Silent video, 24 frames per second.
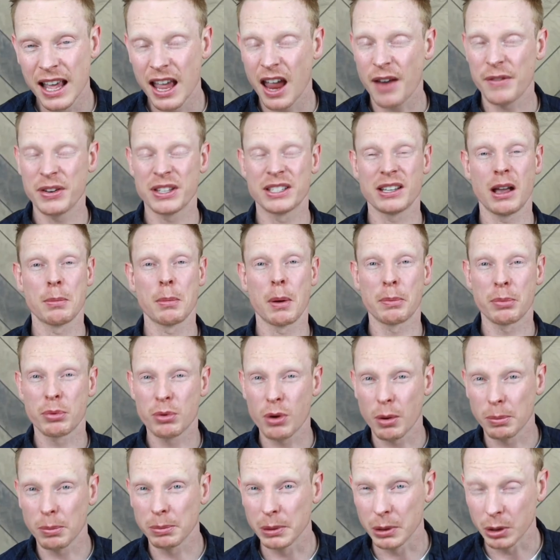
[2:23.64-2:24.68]
every time a
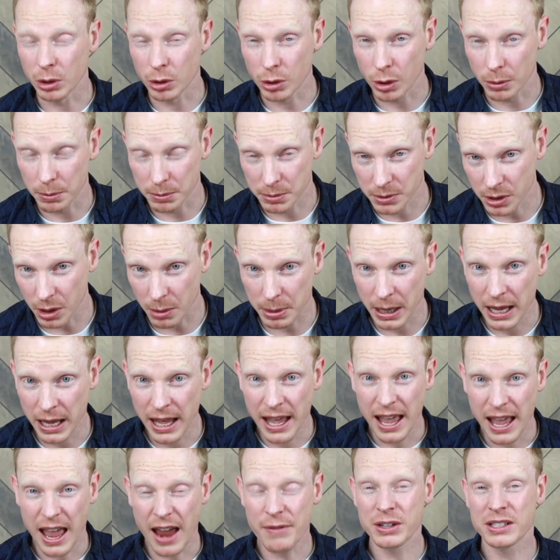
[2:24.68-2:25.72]
problem crops up,
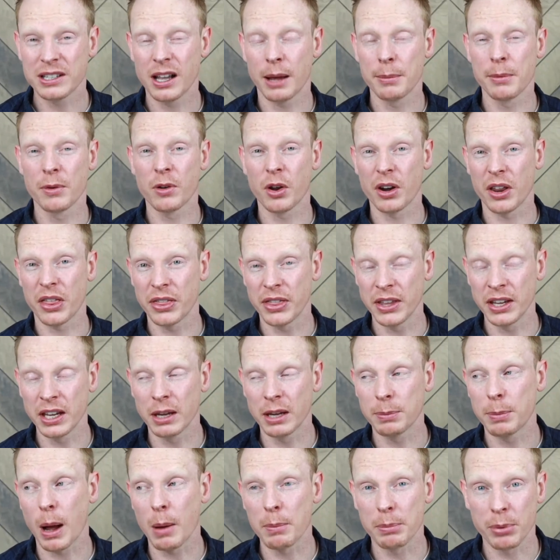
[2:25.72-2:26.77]
every time I've got to think
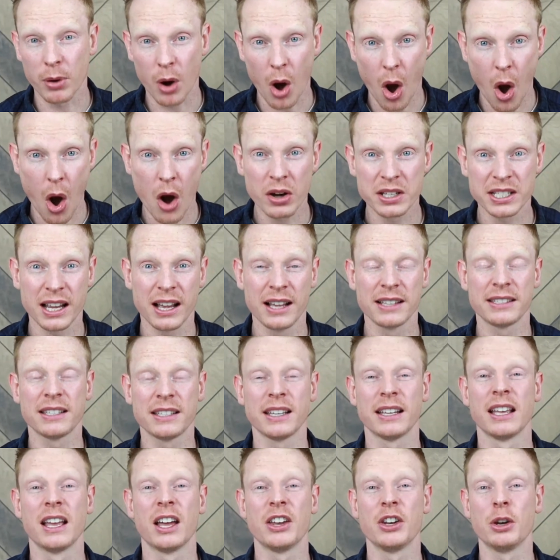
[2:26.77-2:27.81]
about
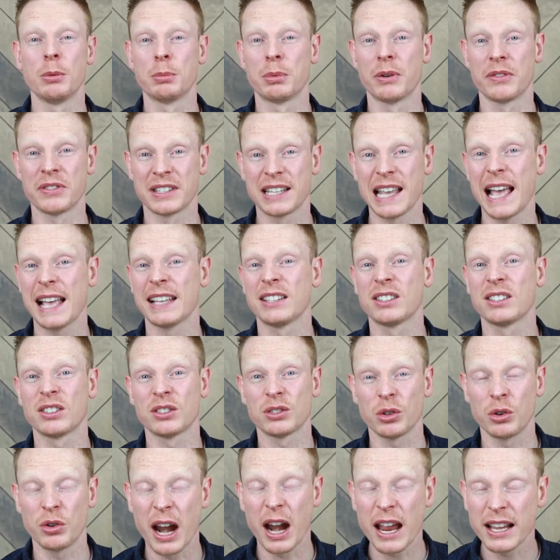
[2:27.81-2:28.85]
prioritizing a number of tasks
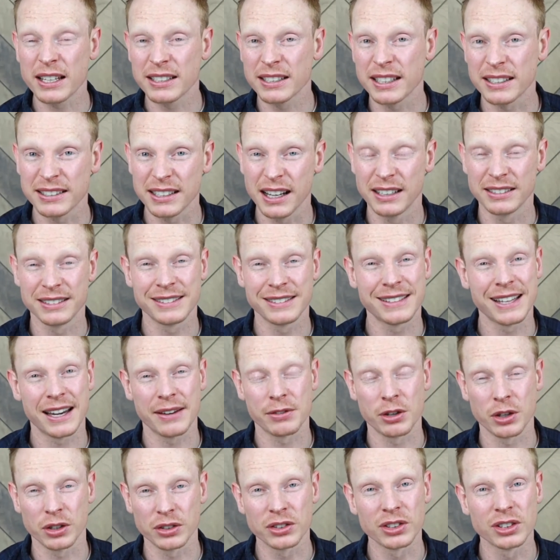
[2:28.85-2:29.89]
or exercises that I've
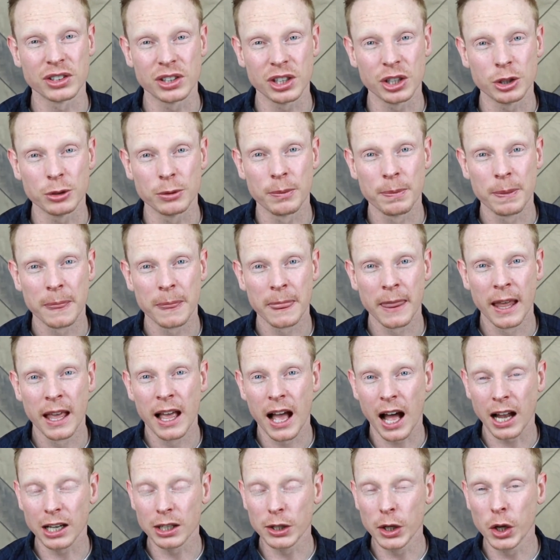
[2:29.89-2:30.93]
got to do,
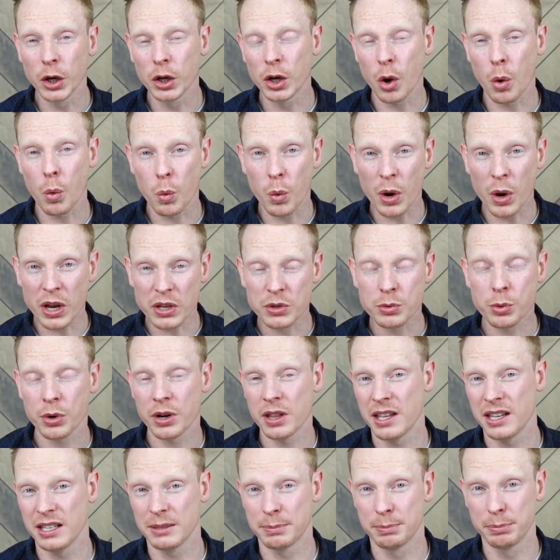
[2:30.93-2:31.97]
I look at which one of
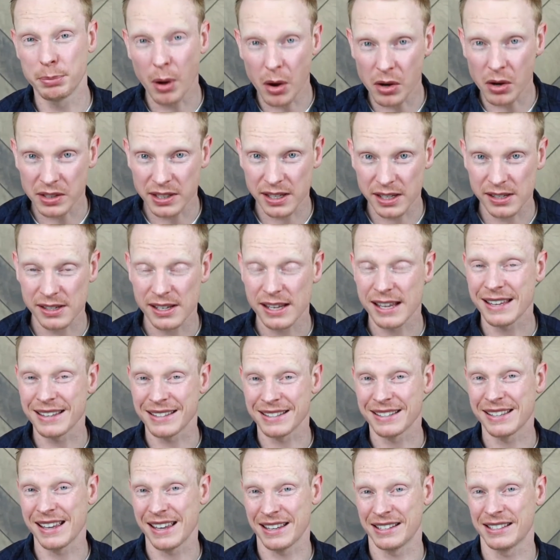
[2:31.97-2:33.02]
these boxes it
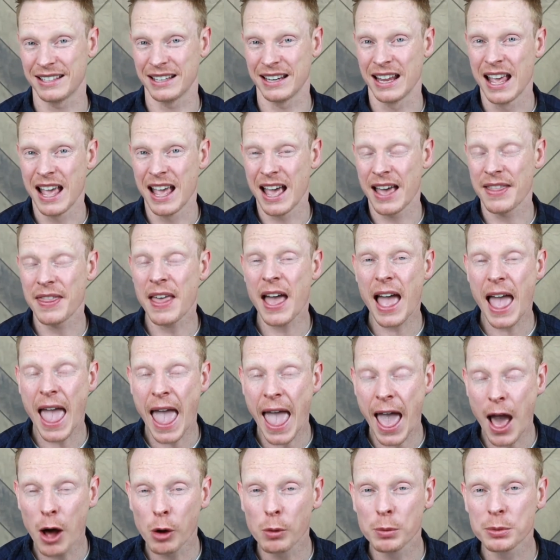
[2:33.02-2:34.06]
sits in, and that
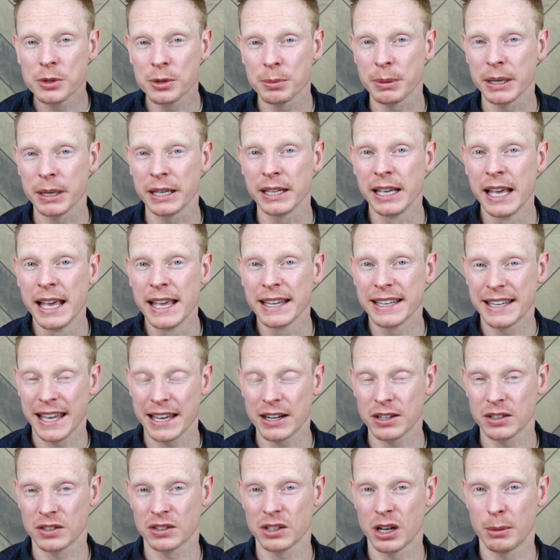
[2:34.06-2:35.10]
helps me get
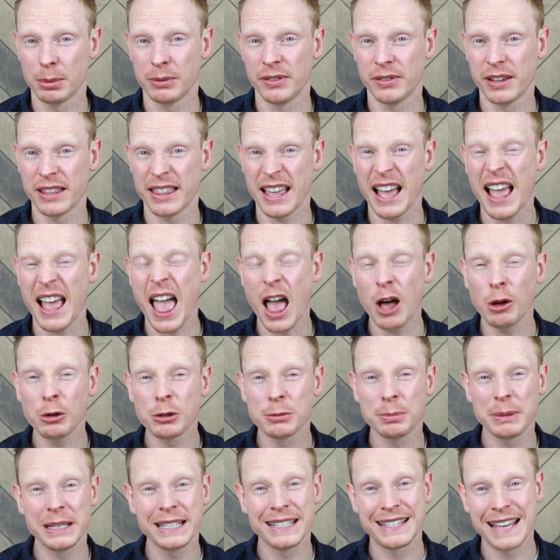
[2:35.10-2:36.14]
on top of it. That
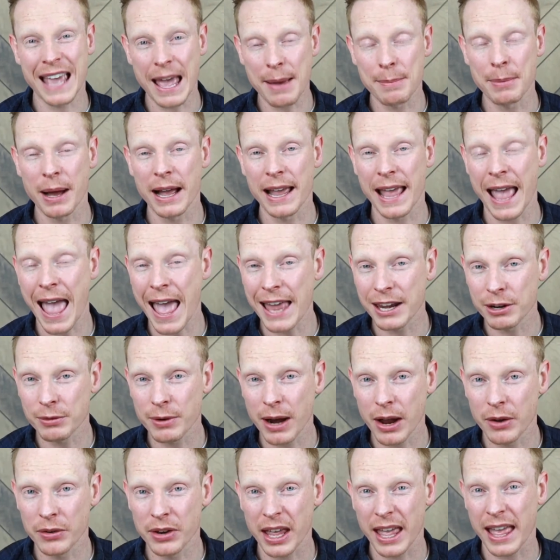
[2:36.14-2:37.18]
helps me get my head
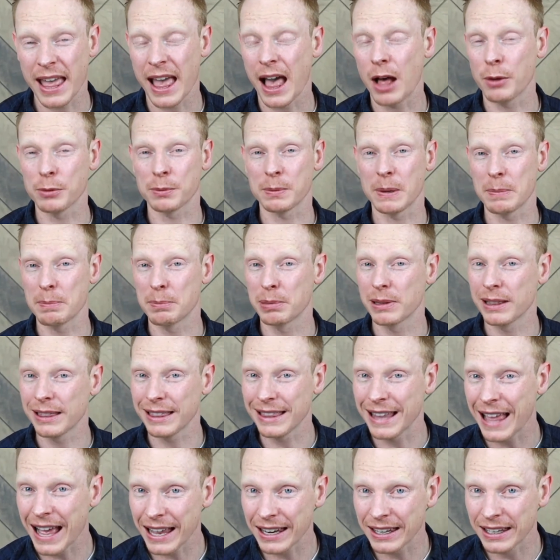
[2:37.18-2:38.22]
around it. It helps me
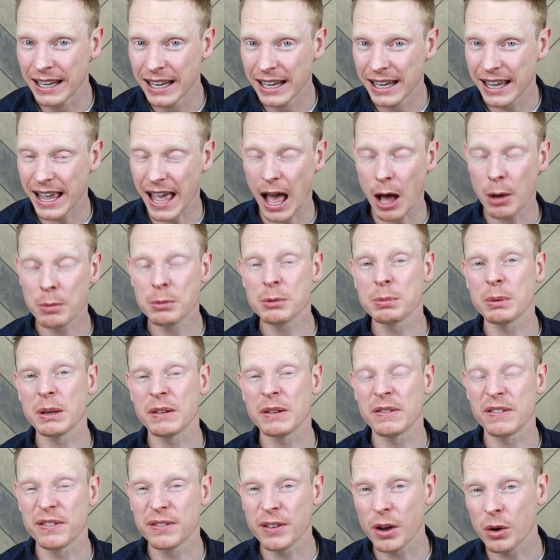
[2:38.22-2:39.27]
plan, it helps me
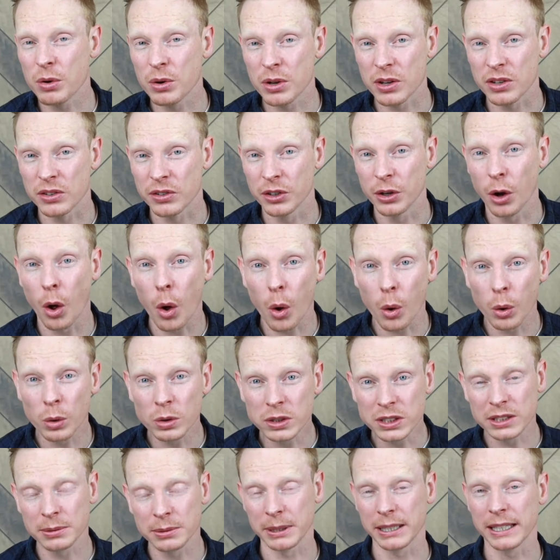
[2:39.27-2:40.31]
focus, and
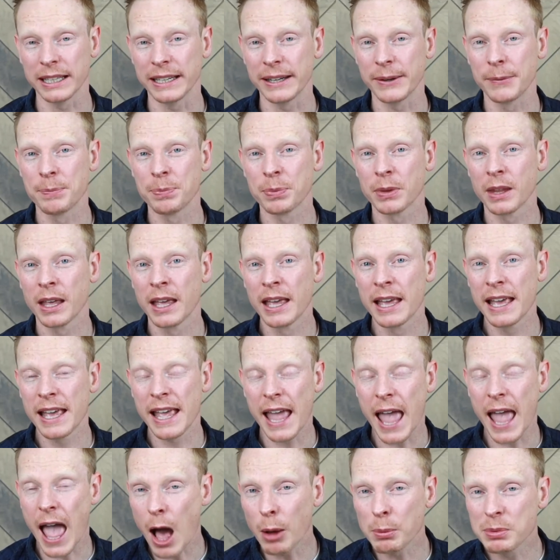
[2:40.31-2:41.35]
ultimately
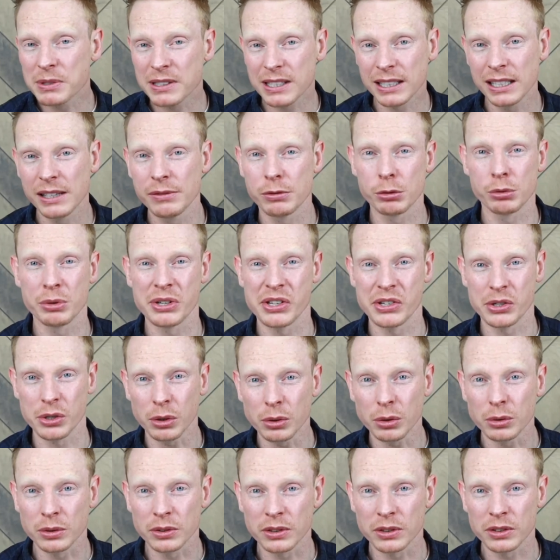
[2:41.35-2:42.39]
it helps deliver
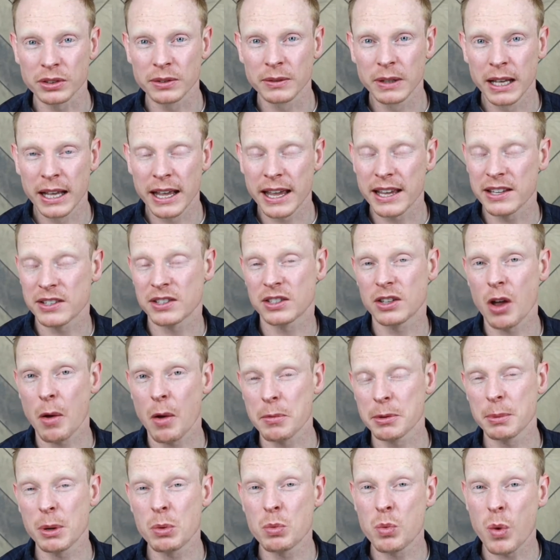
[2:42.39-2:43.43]
results. It
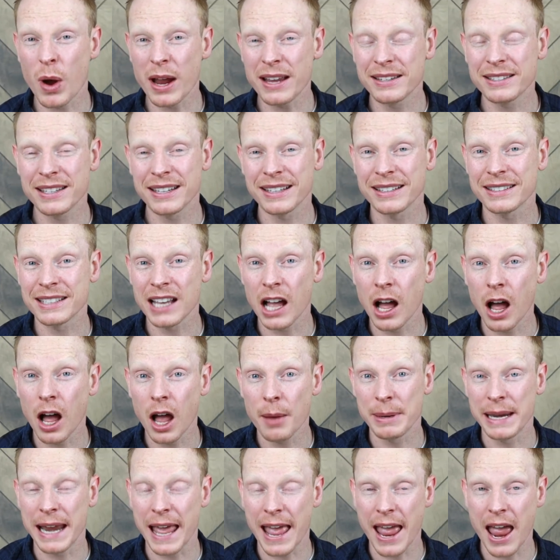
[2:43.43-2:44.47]
stops me wasting time
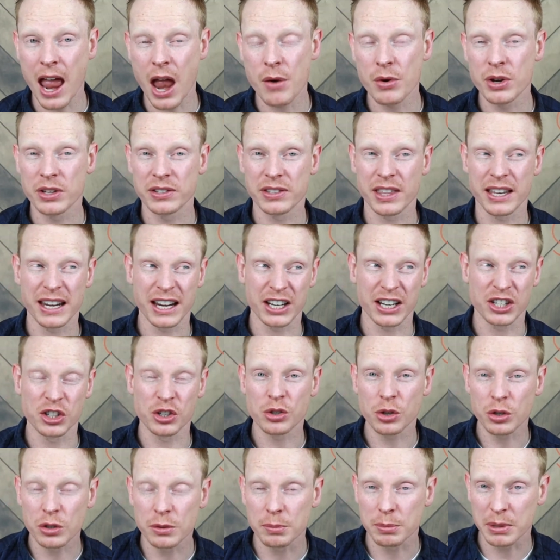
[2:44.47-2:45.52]
in areas that I
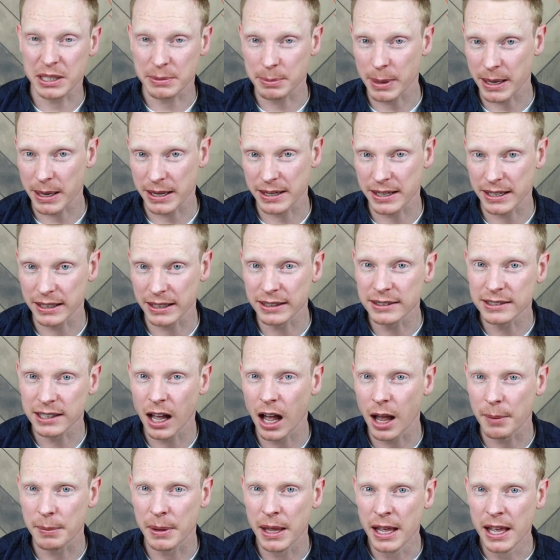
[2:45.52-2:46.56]
shouldn't be spending
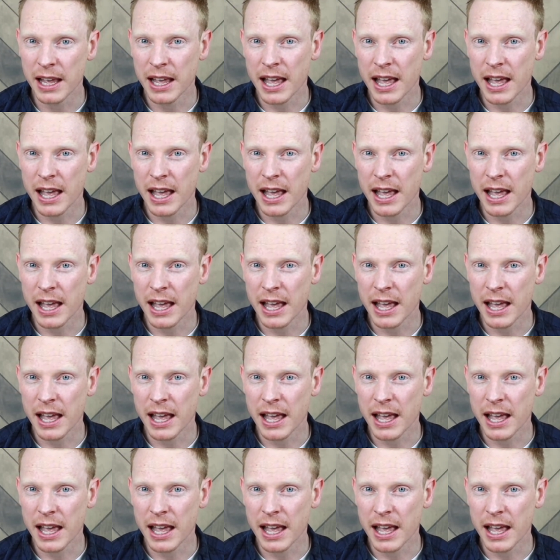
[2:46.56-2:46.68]
time.